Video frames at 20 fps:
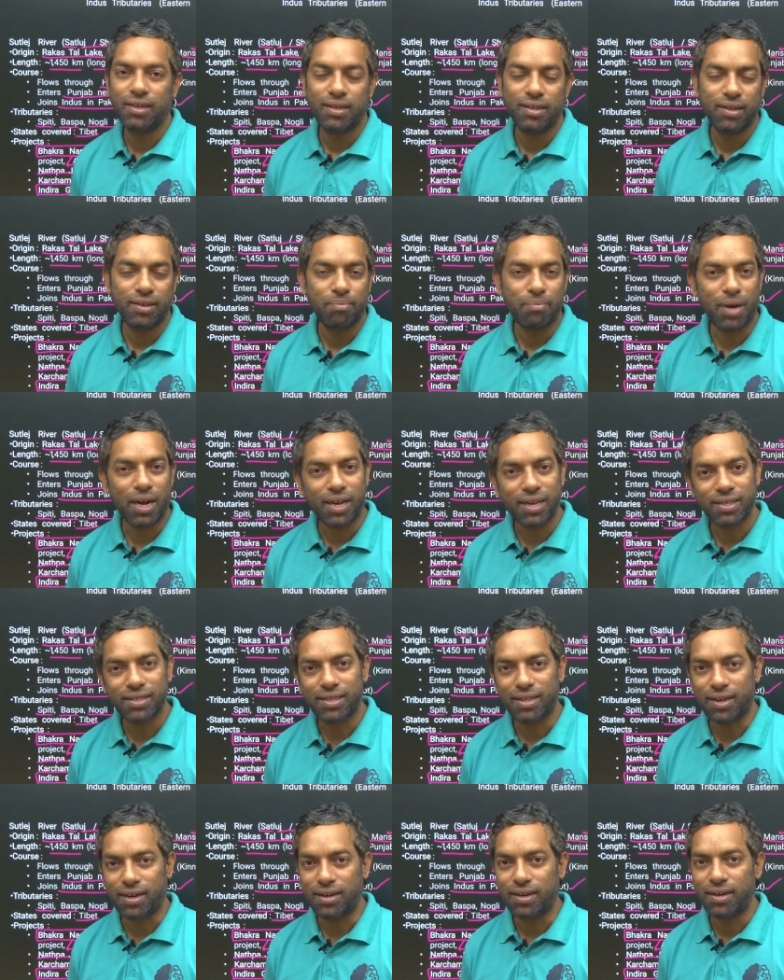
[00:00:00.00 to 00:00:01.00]

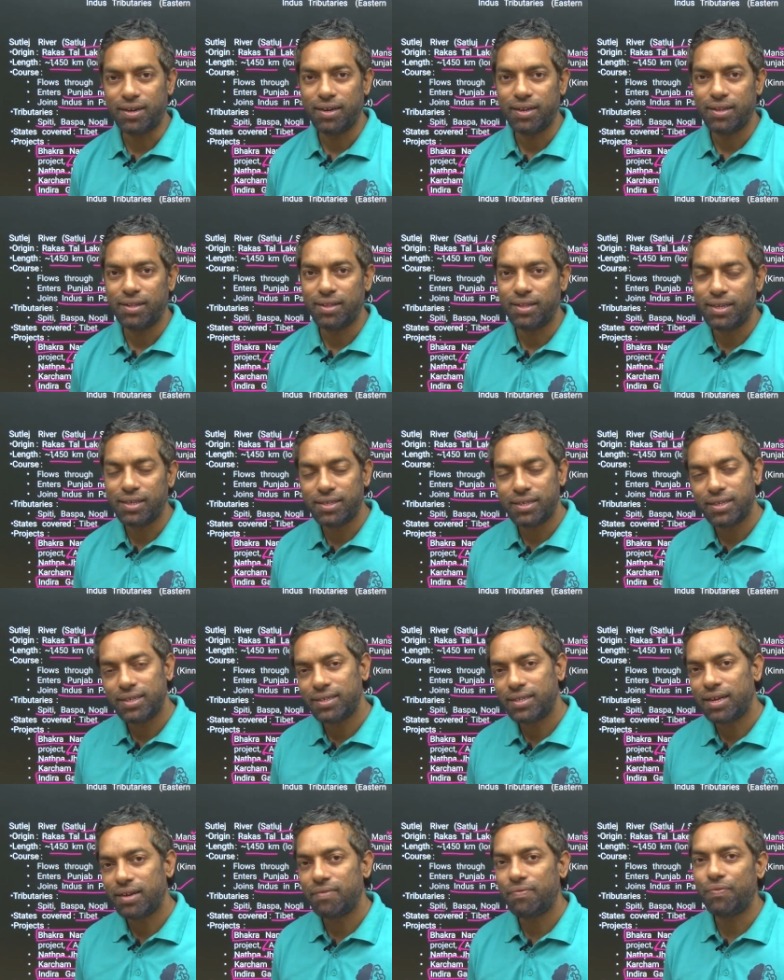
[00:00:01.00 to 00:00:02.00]
Pakistan. This is
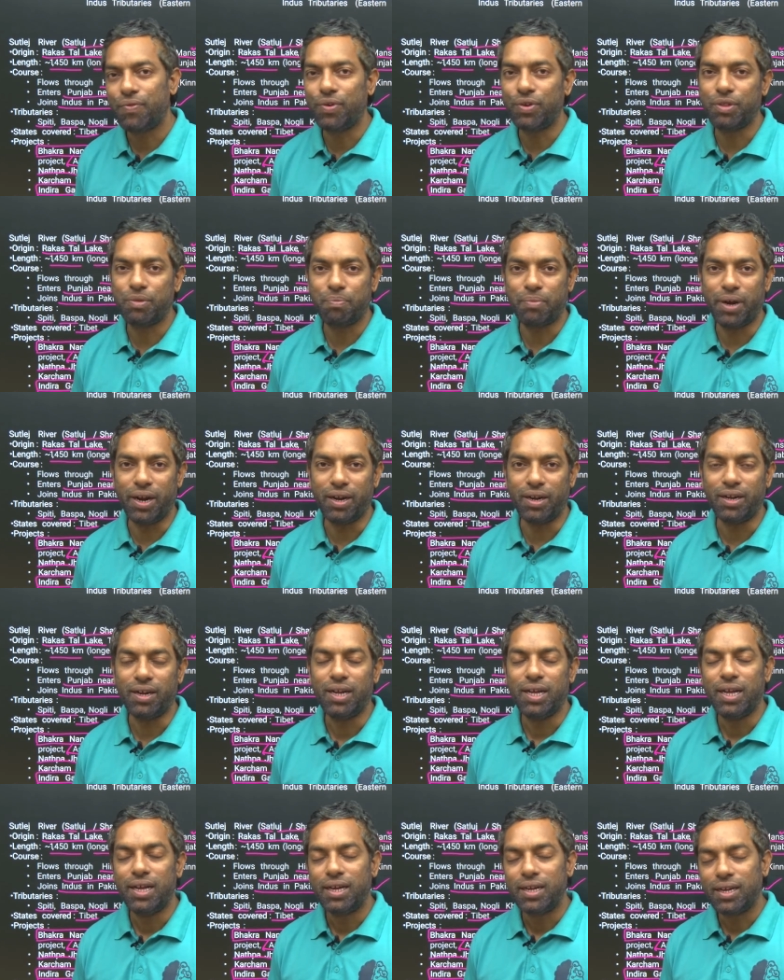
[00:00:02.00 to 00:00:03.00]
the fourth point.
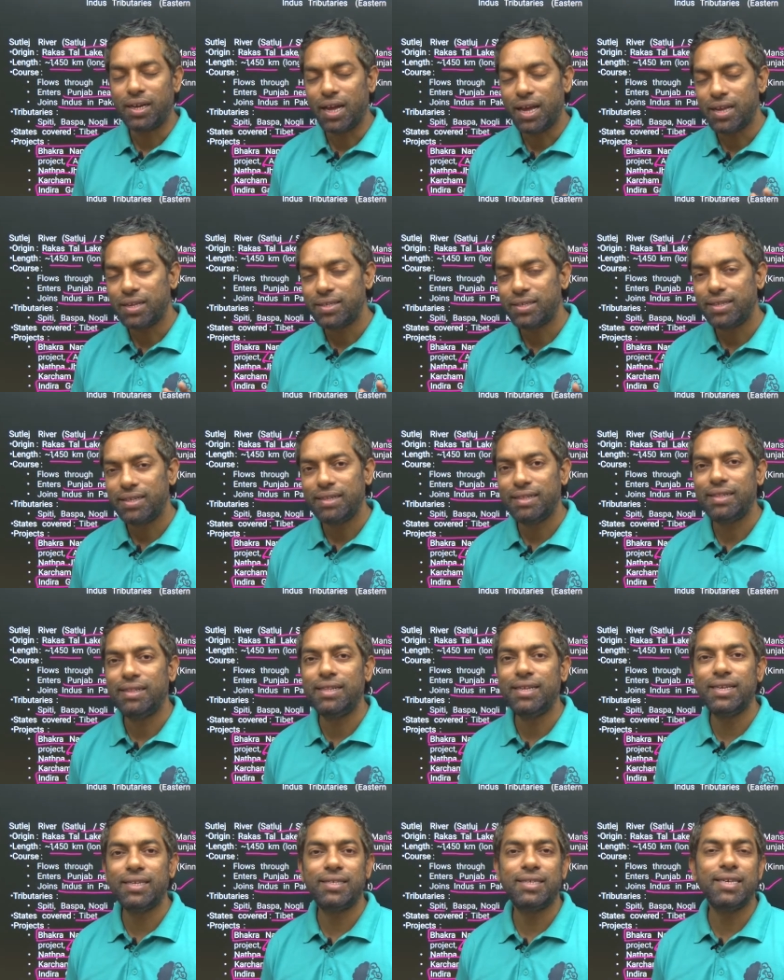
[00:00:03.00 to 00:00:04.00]
Guys,
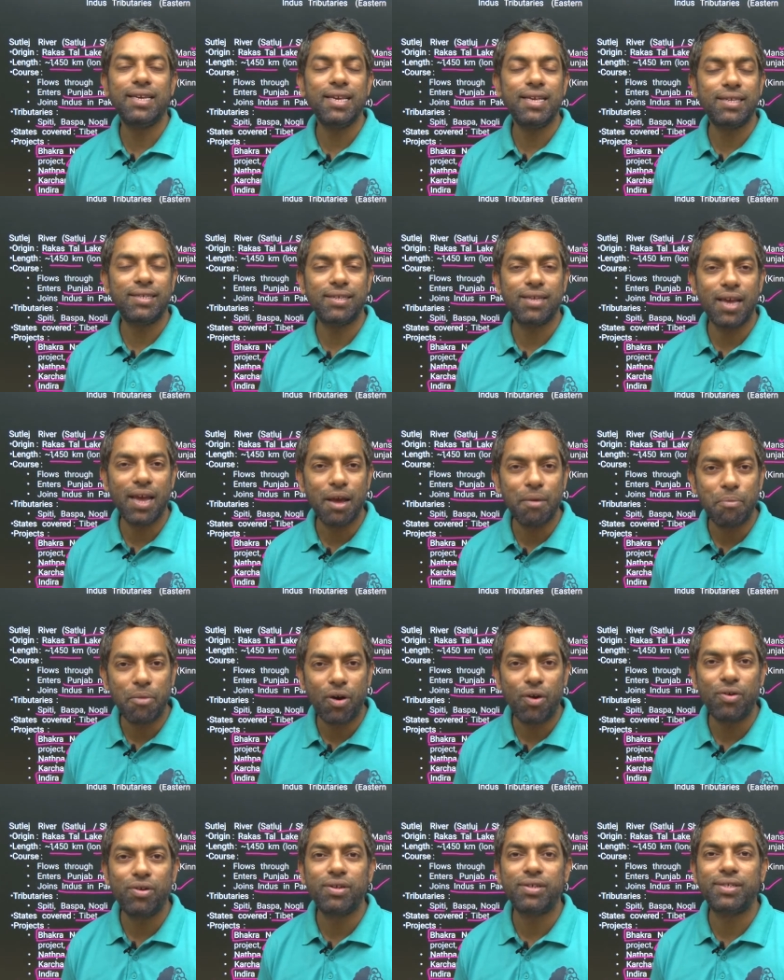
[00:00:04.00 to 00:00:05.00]
this is
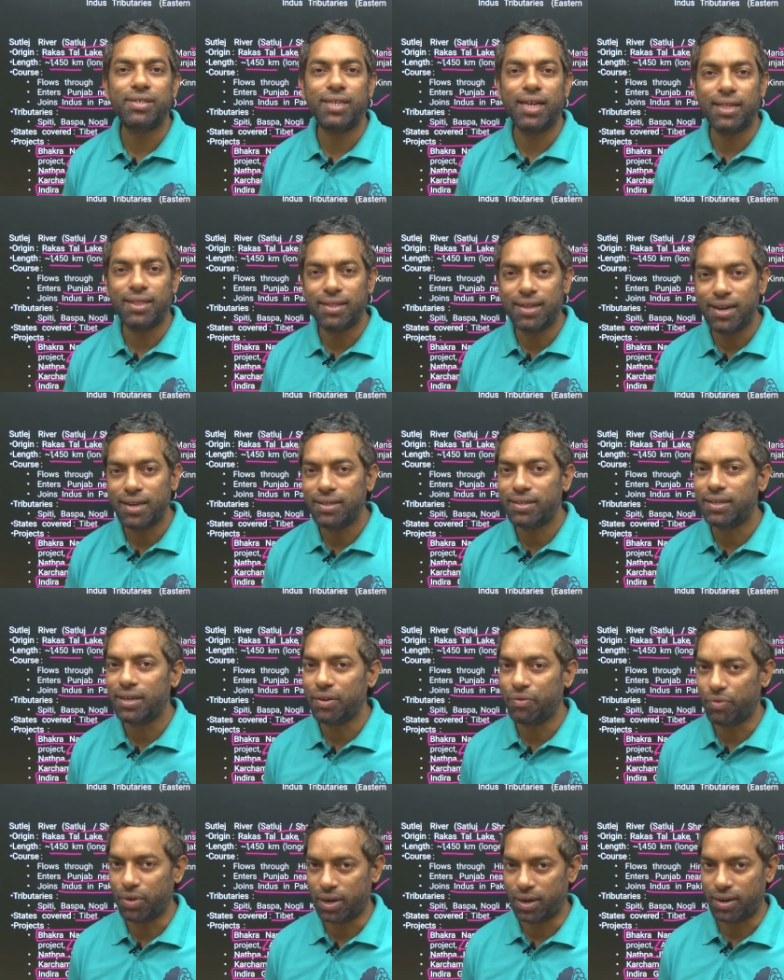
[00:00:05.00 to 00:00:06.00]
about Satluj
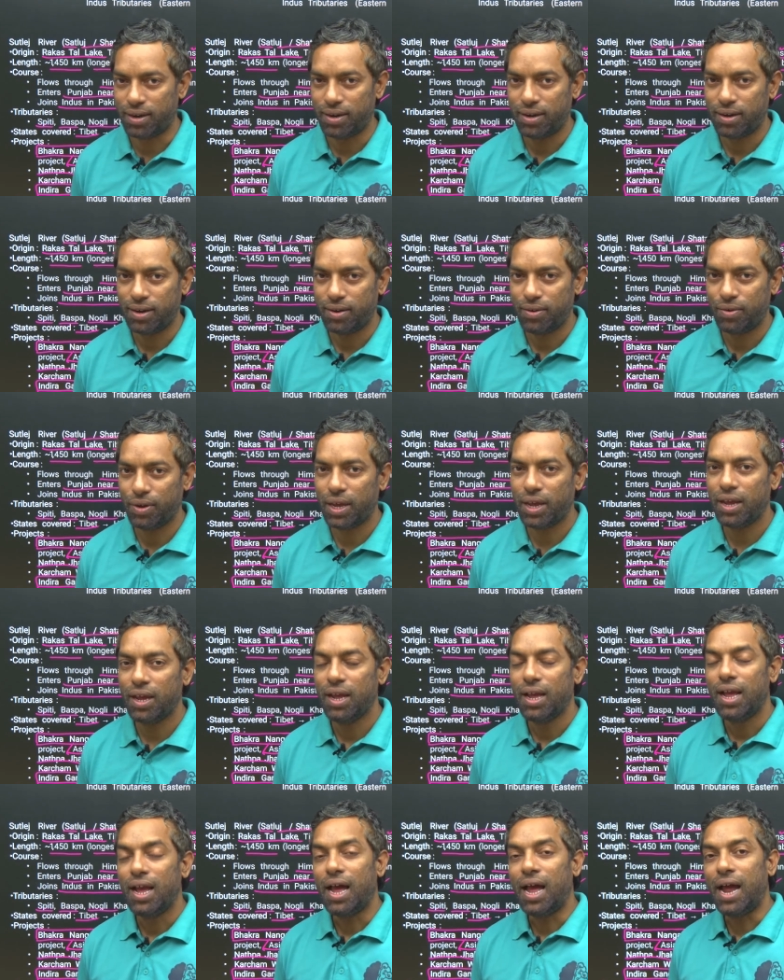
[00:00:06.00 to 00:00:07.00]
River. Okay,
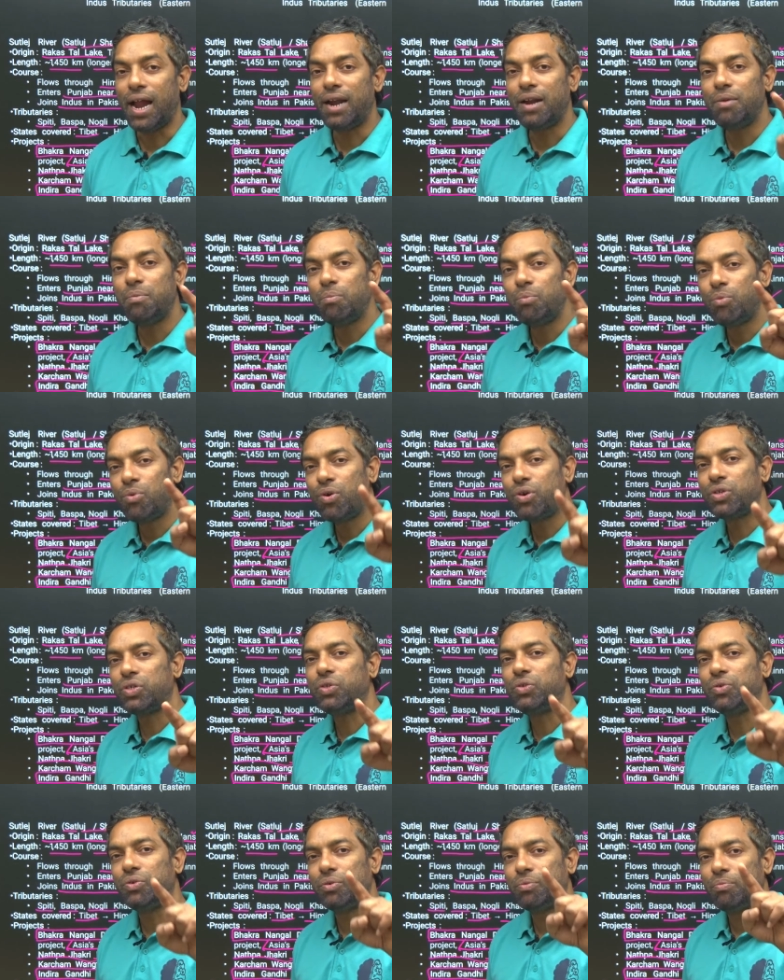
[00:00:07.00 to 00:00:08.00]
and
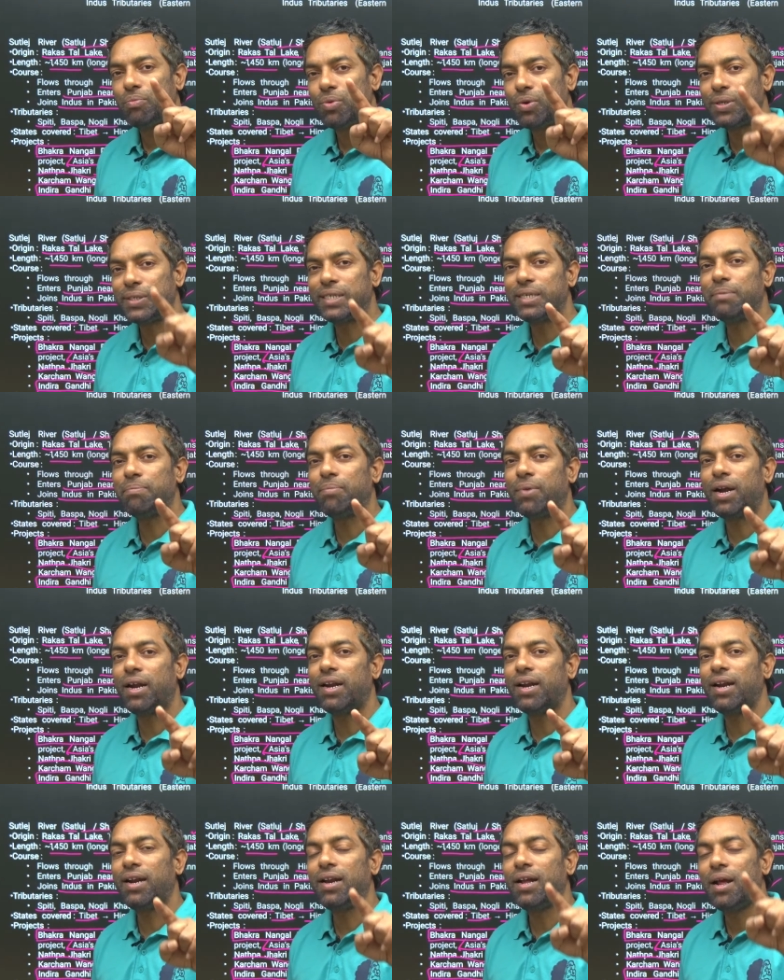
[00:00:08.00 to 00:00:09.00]
most
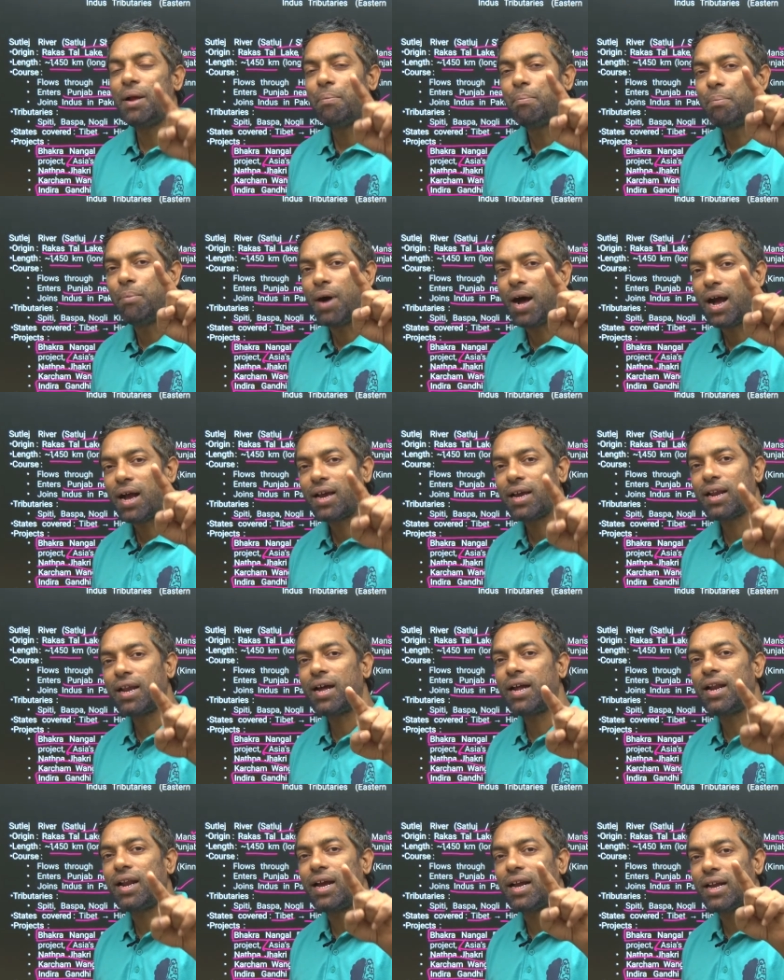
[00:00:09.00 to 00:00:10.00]
important, Bakra
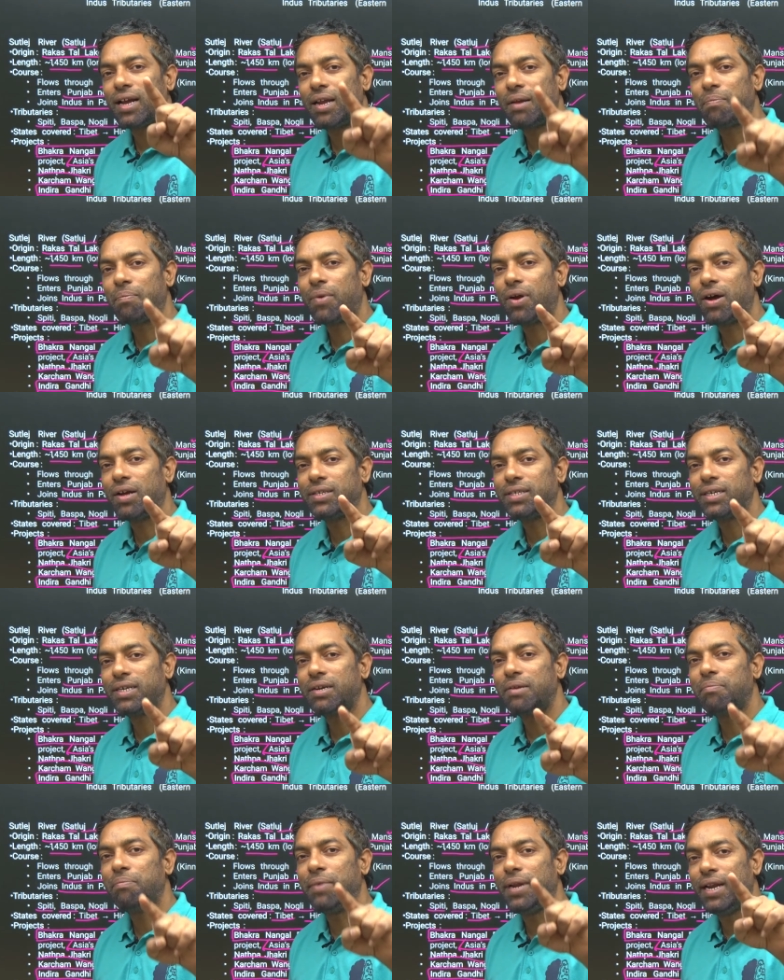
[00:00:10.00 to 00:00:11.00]
Nangal project
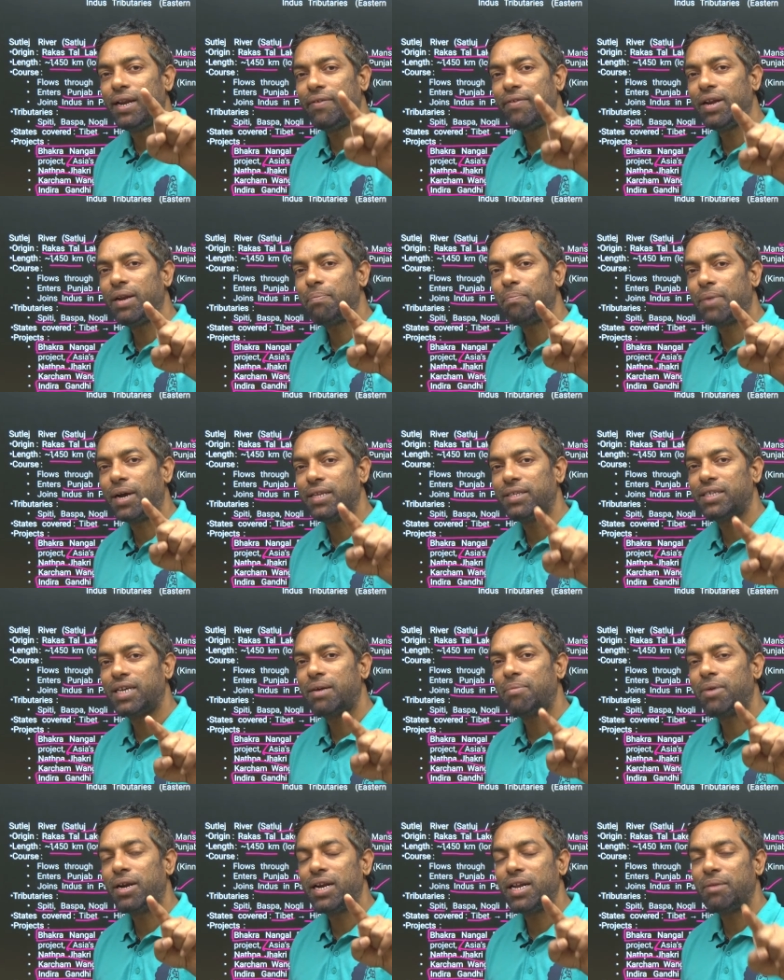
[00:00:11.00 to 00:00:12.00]
between
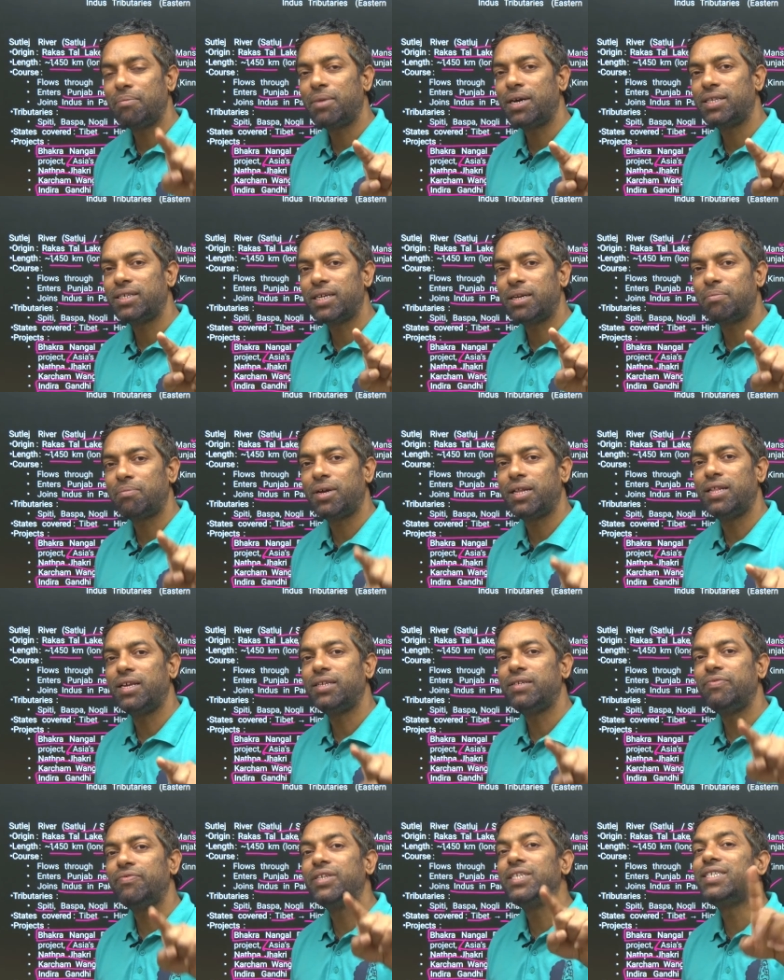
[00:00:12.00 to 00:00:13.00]
Punjab and Himachal
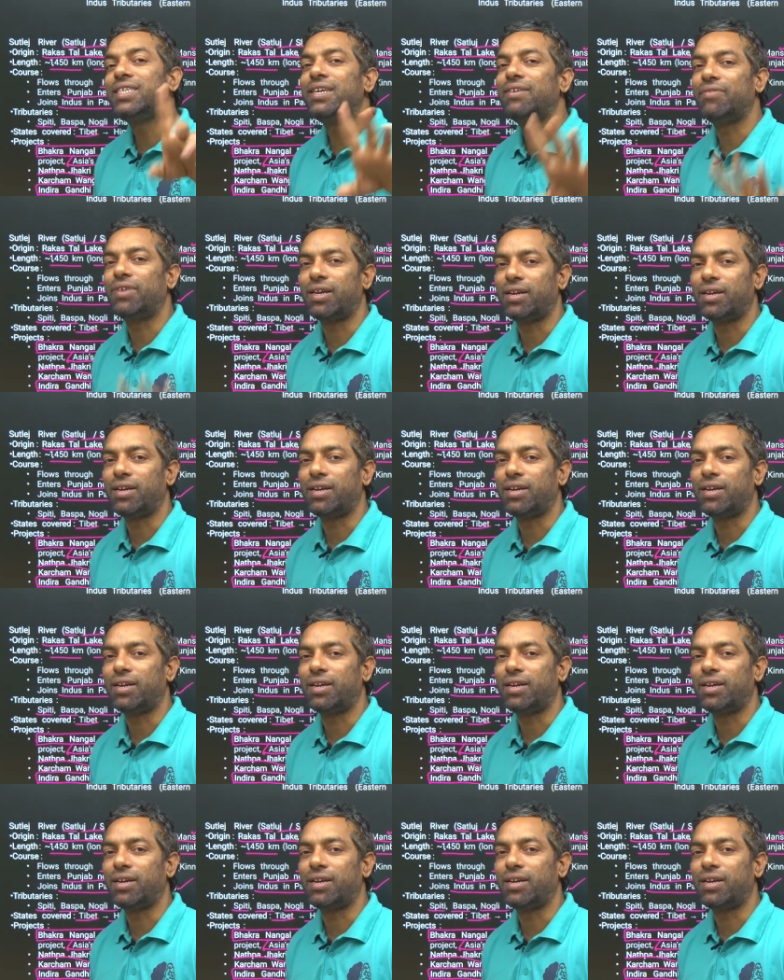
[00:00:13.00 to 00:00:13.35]
Pradesh, which river?